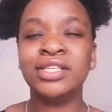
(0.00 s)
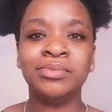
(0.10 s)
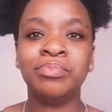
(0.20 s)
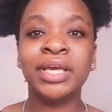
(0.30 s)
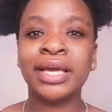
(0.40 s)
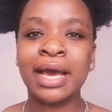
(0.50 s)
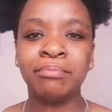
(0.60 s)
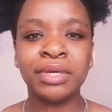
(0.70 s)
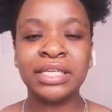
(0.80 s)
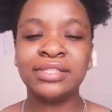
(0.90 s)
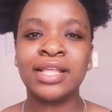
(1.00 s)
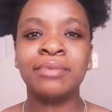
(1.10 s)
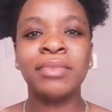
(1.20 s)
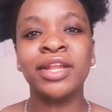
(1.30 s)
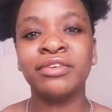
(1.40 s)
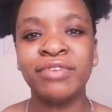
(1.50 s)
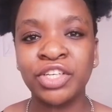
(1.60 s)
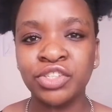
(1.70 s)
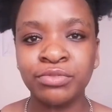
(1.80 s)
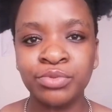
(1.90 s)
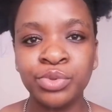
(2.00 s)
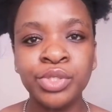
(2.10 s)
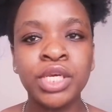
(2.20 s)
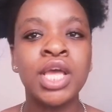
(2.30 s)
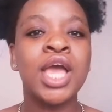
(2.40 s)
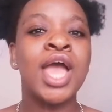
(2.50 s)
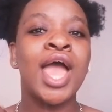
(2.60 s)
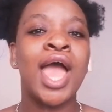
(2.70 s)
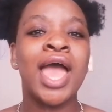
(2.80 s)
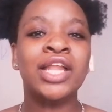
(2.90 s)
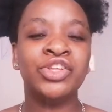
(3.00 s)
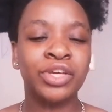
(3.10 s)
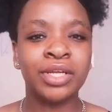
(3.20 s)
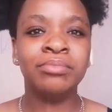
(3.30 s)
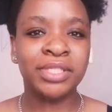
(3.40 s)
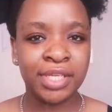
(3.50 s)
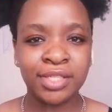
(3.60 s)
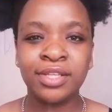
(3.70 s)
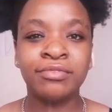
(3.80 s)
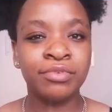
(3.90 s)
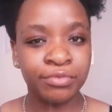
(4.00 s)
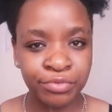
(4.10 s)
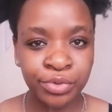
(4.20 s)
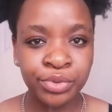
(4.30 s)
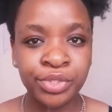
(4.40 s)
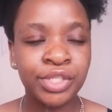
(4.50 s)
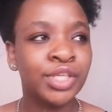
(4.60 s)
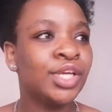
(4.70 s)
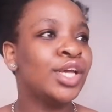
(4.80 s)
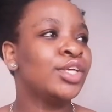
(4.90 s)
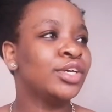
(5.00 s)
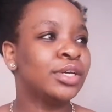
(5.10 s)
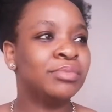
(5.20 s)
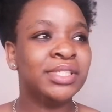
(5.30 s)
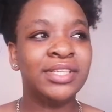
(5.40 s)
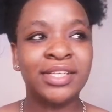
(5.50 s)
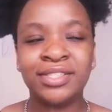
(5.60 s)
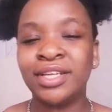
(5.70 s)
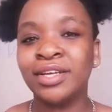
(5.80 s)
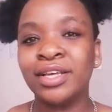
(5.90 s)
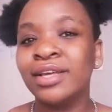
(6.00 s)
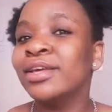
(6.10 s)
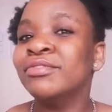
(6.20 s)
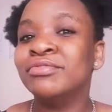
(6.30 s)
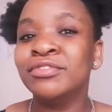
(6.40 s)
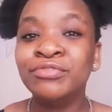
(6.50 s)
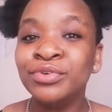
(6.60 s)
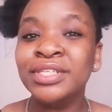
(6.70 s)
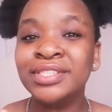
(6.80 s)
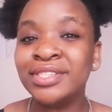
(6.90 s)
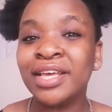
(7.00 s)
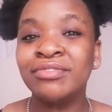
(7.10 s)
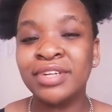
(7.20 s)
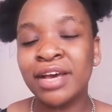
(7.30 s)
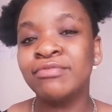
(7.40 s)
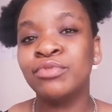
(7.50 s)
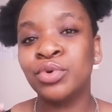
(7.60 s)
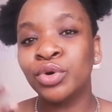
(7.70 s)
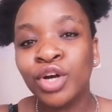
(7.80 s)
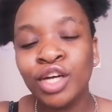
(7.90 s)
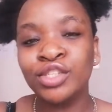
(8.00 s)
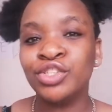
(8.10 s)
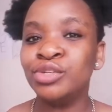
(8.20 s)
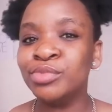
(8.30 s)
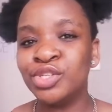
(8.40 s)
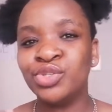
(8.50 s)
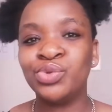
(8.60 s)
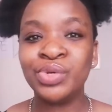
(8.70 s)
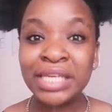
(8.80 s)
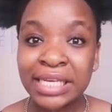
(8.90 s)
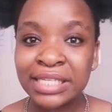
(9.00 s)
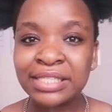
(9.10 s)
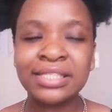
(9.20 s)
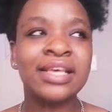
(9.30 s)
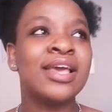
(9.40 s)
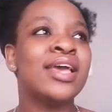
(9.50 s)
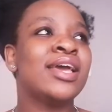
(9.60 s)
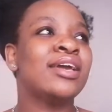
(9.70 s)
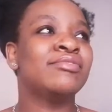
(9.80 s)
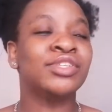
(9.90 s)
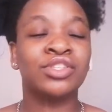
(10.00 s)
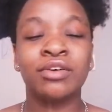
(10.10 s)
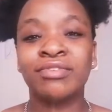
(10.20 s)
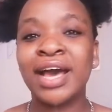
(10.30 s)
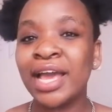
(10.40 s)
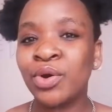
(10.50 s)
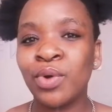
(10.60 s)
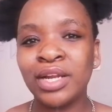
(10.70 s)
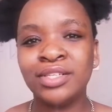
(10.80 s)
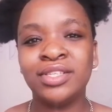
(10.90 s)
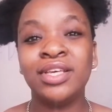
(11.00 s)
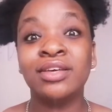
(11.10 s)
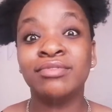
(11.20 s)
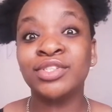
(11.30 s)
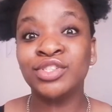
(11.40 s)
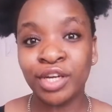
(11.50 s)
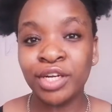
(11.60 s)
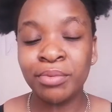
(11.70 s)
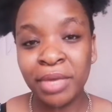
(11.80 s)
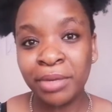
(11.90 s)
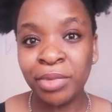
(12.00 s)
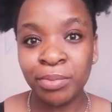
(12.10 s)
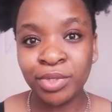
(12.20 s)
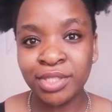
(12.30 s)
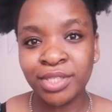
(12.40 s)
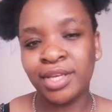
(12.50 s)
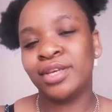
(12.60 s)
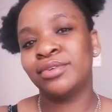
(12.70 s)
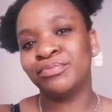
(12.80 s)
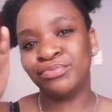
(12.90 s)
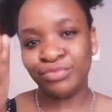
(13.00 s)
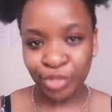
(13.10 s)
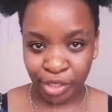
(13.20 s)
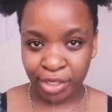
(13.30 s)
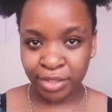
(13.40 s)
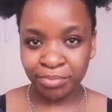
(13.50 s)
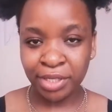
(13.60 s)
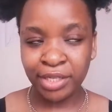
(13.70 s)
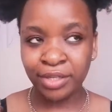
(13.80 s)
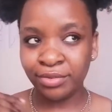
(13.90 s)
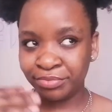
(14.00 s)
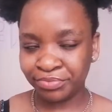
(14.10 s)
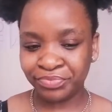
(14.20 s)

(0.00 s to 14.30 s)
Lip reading: these big companies that manufacture food, and you can be testing for food. You can be testing if the food is safe enough for consumers to eat, if it's of high quality, if it's not going to make people sick. You can be